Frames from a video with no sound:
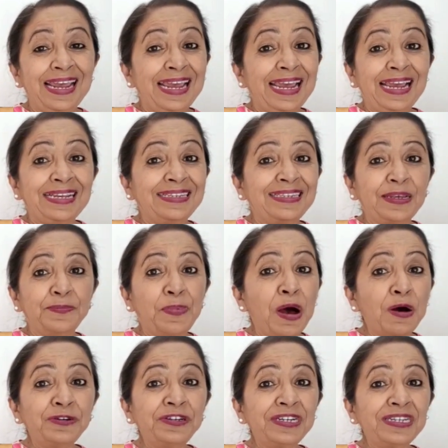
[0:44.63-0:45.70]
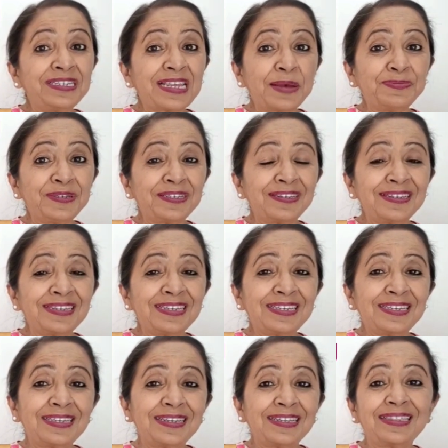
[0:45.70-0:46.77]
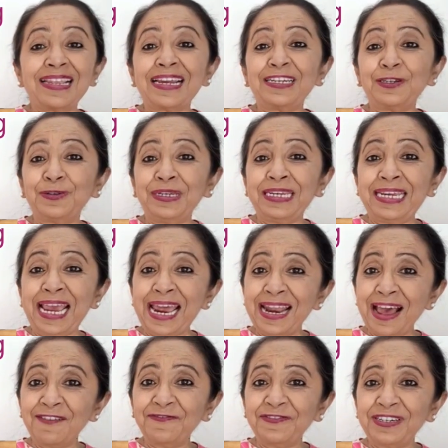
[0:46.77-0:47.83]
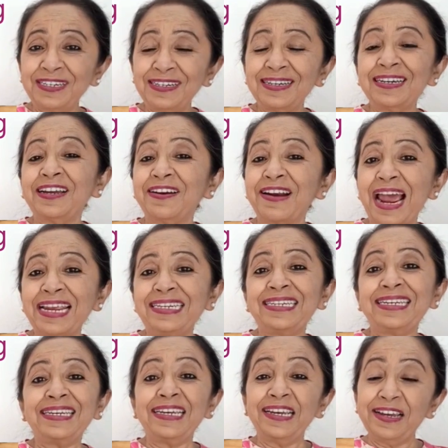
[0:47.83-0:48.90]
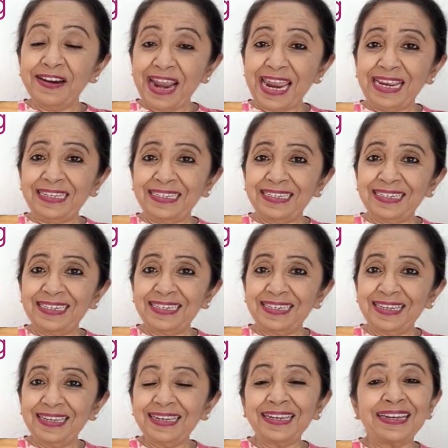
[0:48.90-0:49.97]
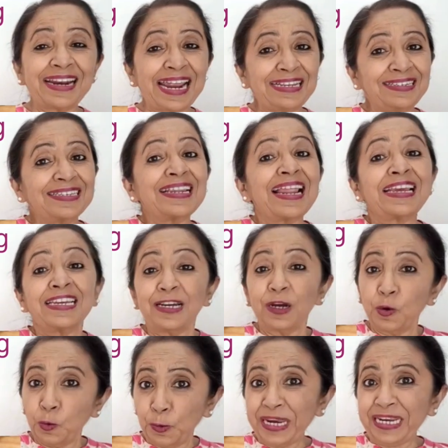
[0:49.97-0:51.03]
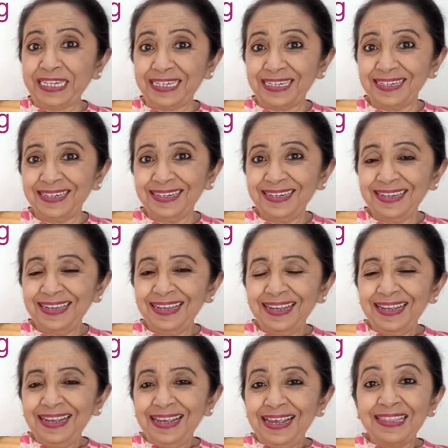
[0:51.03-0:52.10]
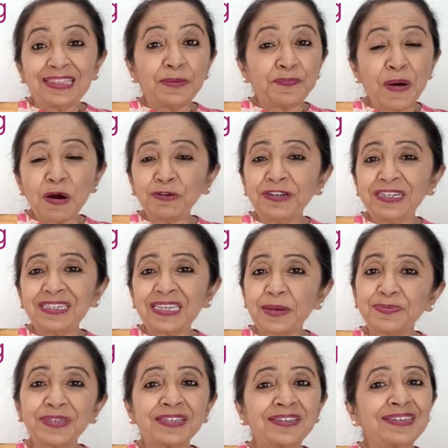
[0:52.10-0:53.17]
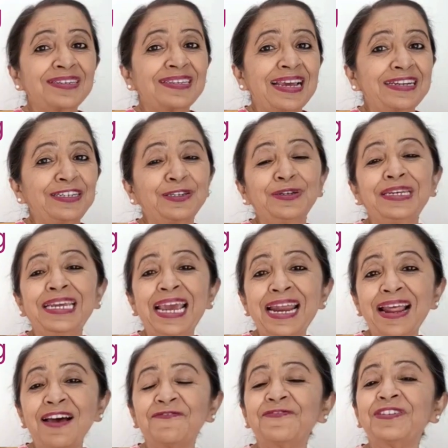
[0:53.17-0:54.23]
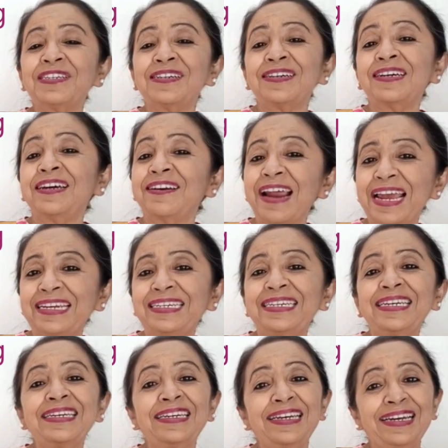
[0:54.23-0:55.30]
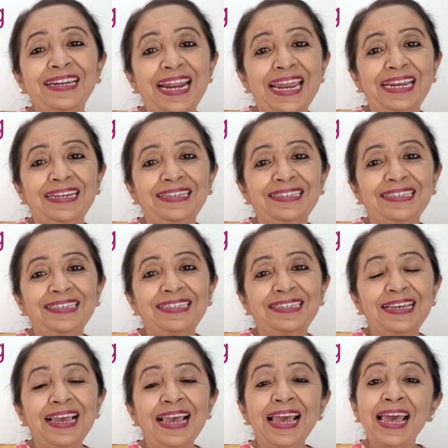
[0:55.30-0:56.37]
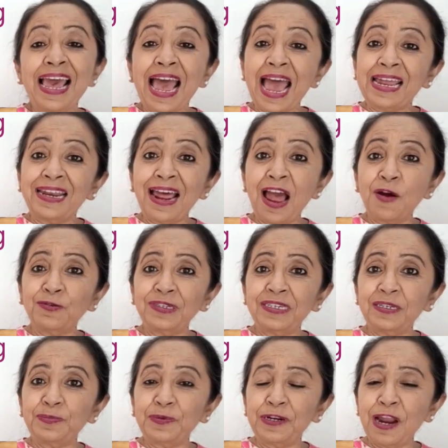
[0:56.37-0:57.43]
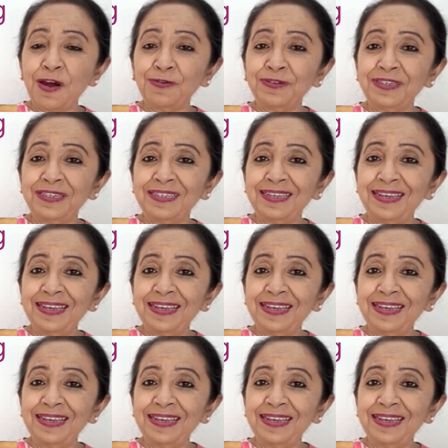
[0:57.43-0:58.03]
It's the powdery substance that you get after grinding grains, grains like wheat. The powdery substance that you get after grinding grains. And how is it pronounced?